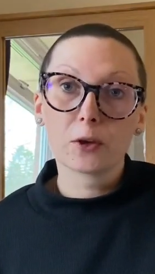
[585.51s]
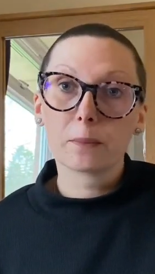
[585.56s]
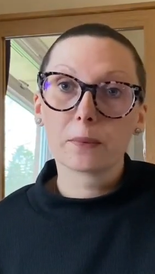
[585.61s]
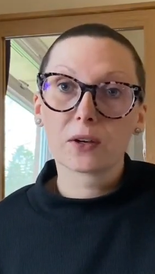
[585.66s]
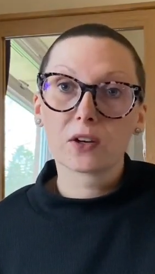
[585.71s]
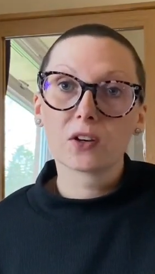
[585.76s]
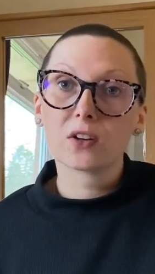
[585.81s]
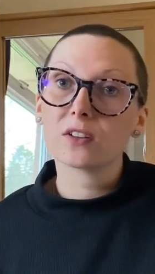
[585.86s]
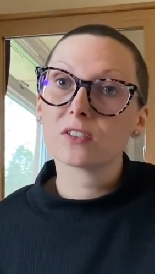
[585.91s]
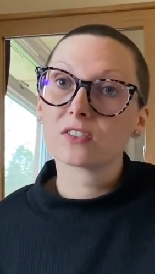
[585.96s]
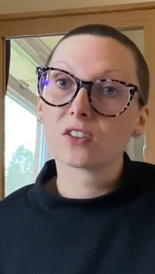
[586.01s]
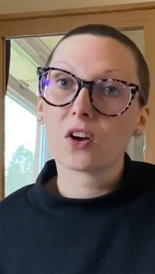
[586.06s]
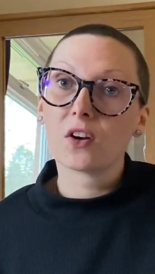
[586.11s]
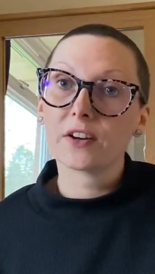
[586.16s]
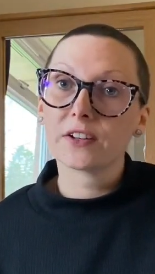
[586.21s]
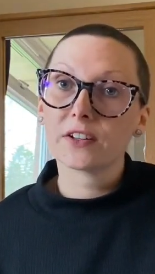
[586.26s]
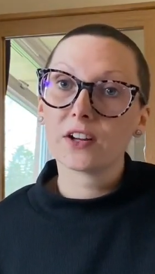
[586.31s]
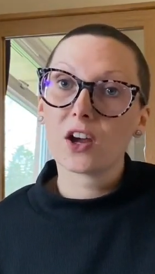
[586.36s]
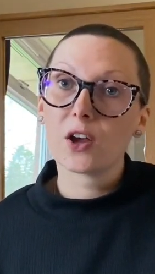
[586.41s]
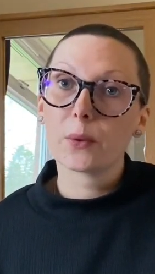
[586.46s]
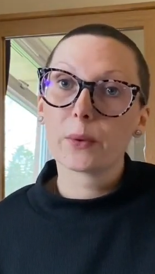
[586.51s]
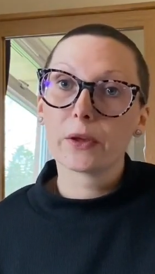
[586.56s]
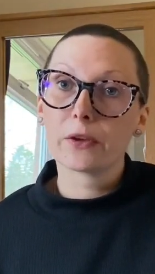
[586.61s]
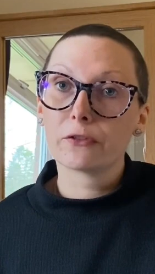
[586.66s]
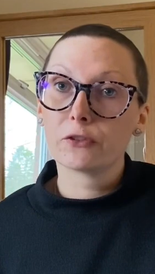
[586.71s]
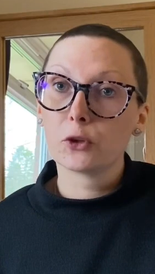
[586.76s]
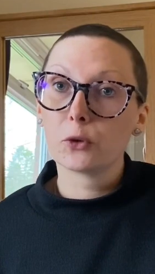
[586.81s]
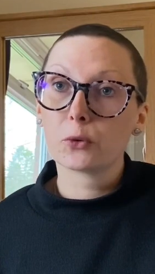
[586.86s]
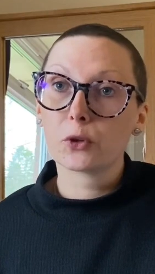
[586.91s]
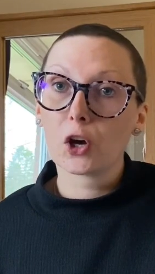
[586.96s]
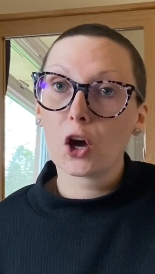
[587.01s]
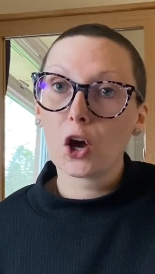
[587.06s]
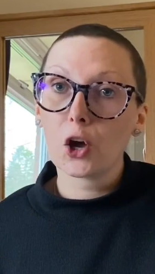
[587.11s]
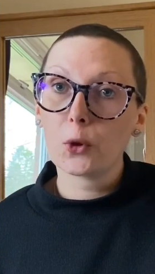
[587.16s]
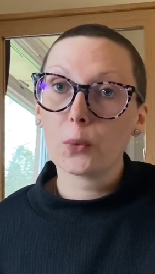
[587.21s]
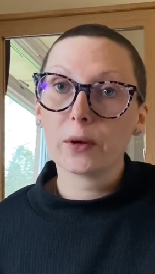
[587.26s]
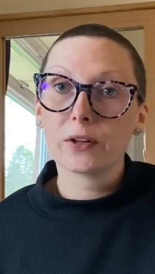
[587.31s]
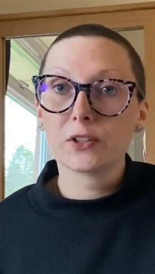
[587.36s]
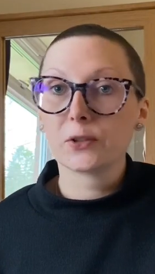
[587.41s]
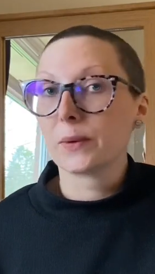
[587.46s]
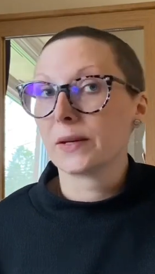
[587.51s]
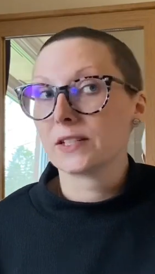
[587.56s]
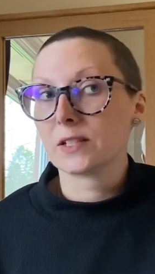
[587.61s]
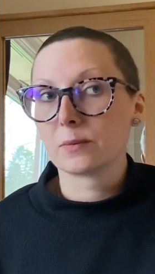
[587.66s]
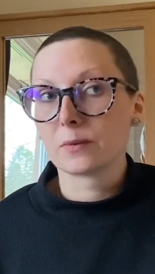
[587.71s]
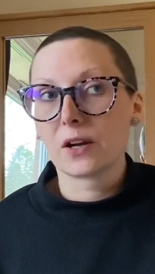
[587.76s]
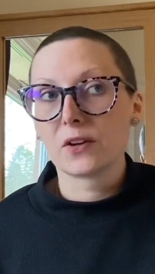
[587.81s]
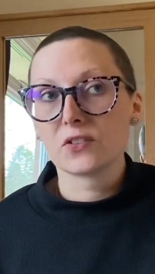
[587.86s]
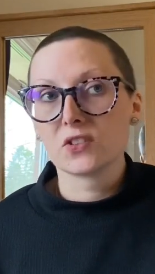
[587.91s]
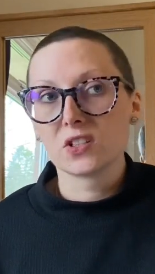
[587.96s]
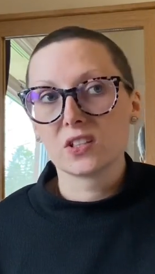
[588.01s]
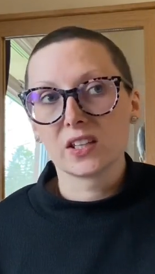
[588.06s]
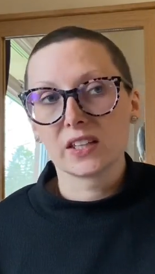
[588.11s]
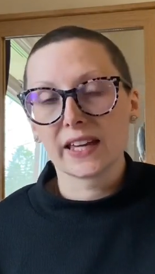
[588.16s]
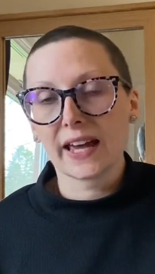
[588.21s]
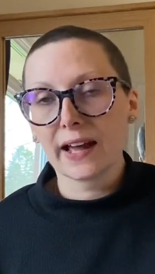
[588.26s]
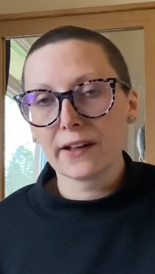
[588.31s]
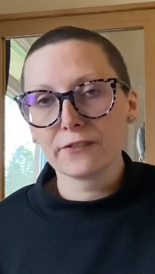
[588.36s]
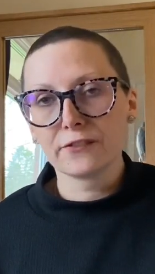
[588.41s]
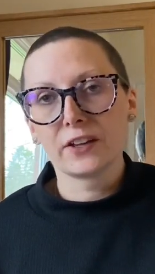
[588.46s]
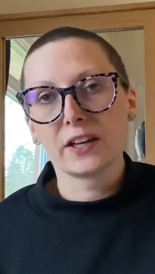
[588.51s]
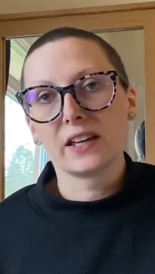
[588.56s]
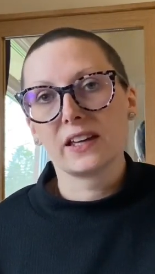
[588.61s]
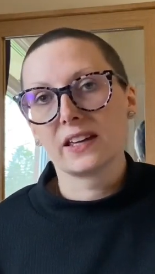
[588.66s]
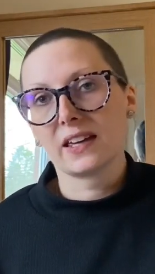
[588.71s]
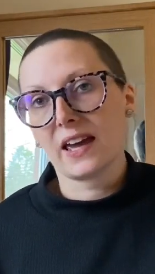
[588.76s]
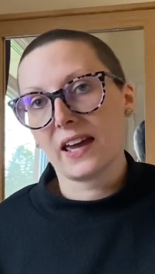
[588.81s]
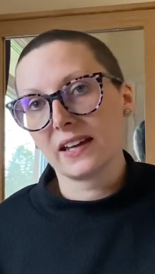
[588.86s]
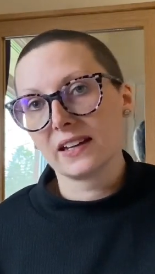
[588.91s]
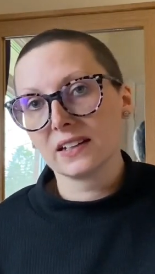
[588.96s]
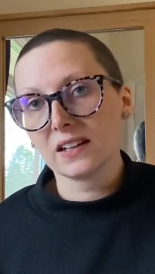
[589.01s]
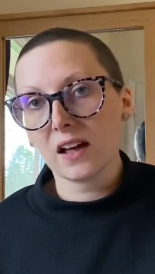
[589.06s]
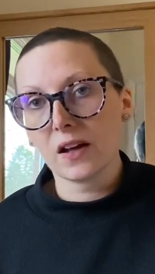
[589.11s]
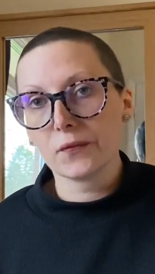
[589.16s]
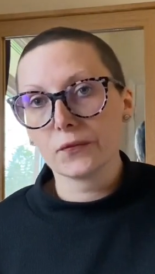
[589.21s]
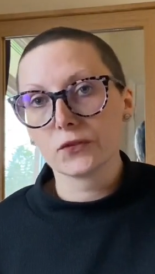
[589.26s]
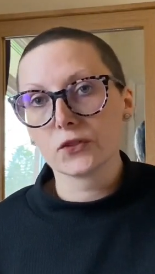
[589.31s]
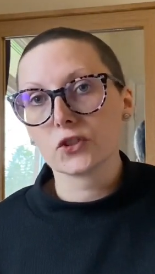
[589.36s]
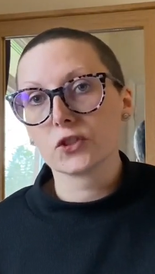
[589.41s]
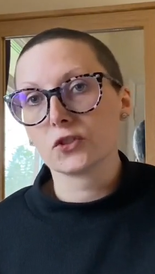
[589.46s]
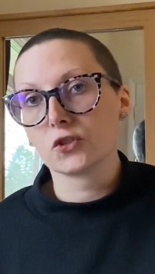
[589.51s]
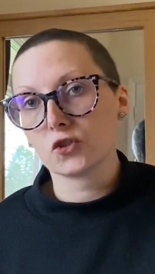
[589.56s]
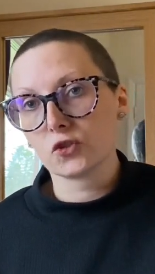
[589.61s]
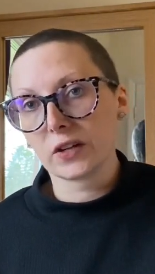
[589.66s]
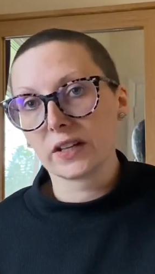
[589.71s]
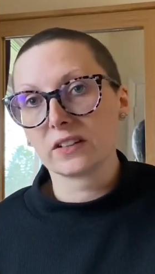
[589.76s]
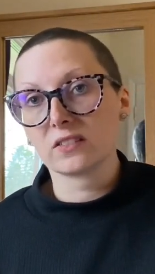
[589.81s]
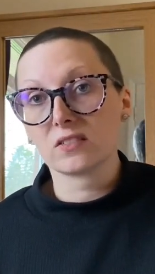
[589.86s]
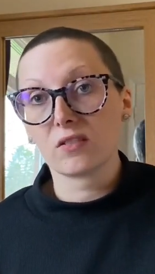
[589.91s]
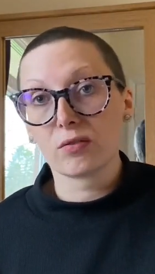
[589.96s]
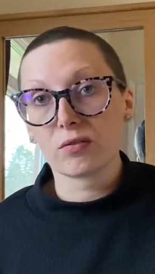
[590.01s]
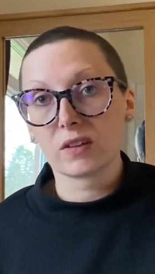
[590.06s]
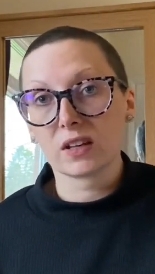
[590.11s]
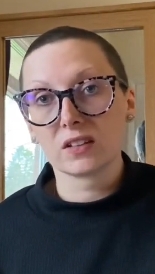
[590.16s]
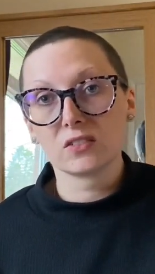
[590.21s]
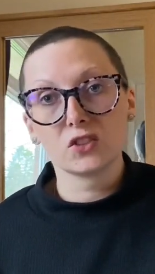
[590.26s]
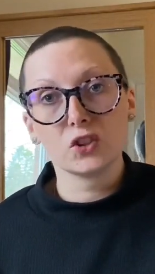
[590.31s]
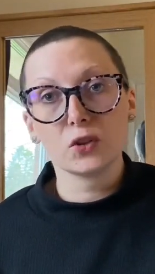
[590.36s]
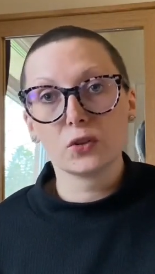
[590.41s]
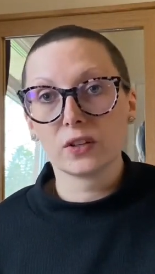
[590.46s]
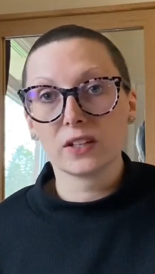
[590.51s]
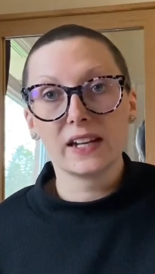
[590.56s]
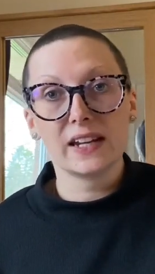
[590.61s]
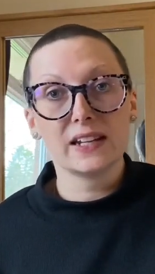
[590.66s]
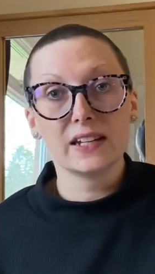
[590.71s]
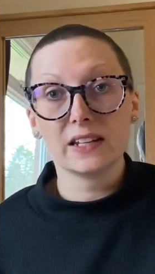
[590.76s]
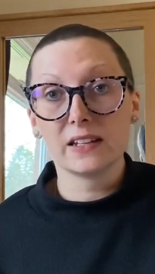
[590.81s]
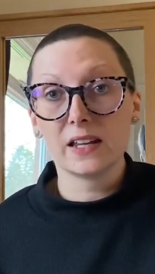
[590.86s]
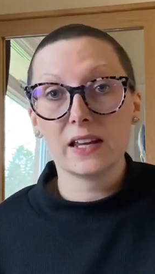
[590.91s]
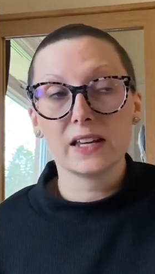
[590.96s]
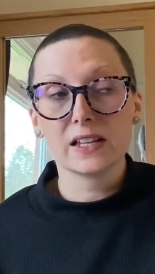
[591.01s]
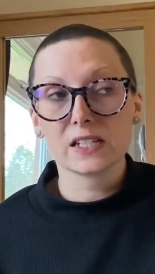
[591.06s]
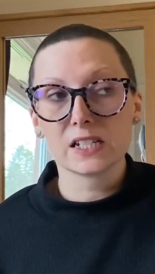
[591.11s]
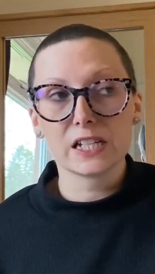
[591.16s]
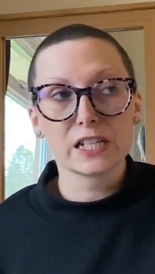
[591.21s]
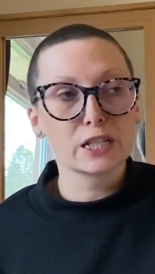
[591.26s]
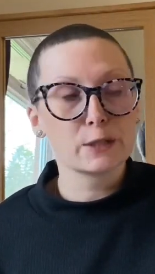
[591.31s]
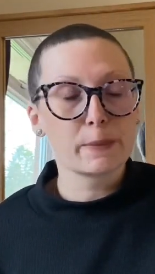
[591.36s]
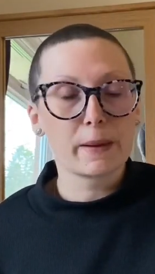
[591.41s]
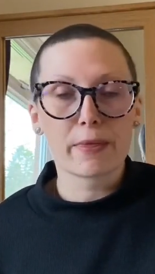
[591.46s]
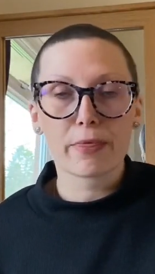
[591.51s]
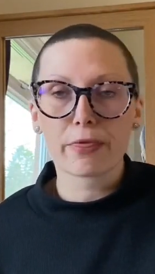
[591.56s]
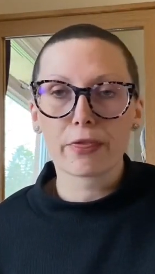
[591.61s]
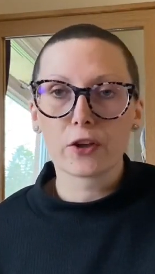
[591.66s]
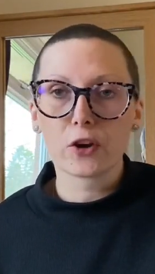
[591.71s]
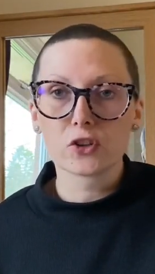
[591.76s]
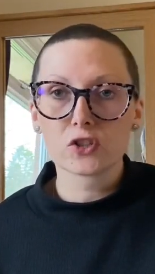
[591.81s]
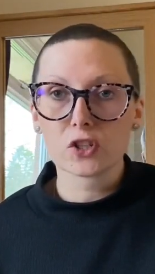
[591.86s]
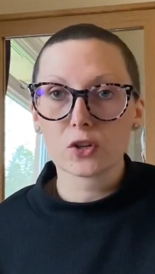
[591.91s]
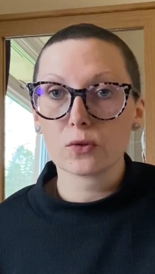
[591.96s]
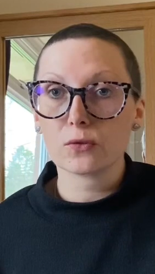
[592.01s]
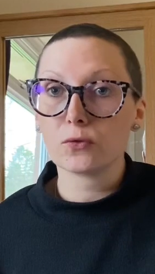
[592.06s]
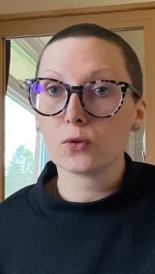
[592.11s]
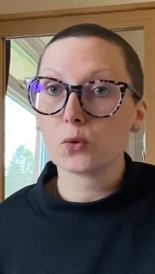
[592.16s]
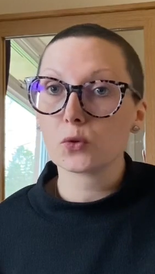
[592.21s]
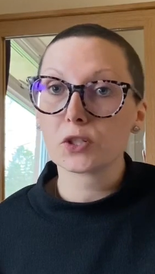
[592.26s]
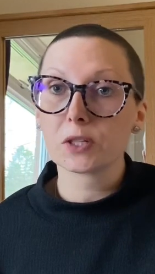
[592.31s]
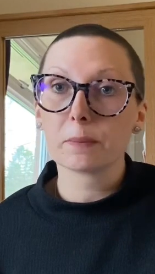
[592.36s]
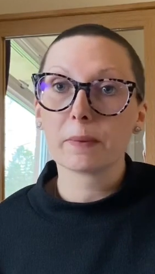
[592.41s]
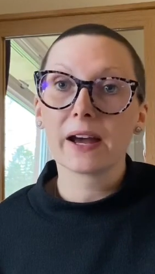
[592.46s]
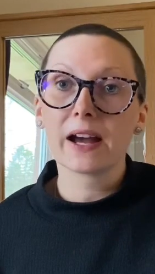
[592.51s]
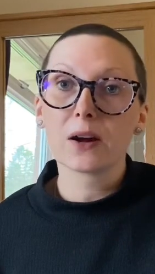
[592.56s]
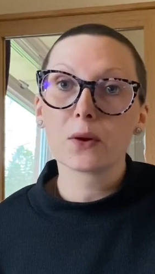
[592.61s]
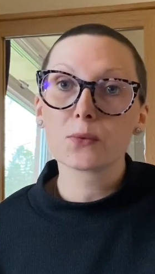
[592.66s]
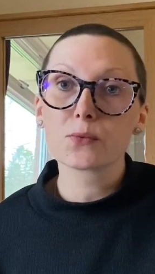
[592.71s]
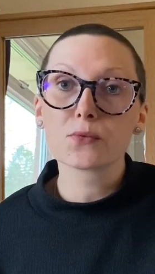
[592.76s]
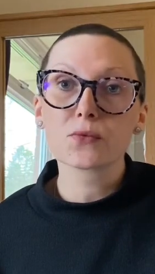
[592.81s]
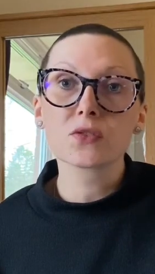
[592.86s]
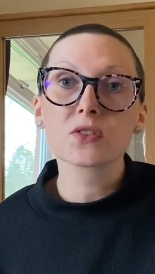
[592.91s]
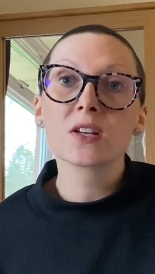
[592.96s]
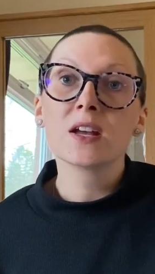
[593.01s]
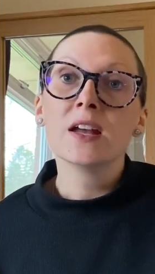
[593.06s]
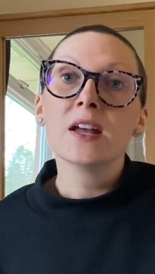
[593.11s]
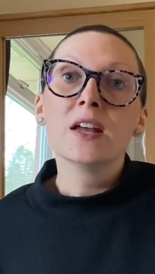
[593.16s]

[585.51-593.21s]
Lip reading: because I know if you go and you end up going to the cafe and getting lunch and drinks and things, you can easily spend £30 or £40.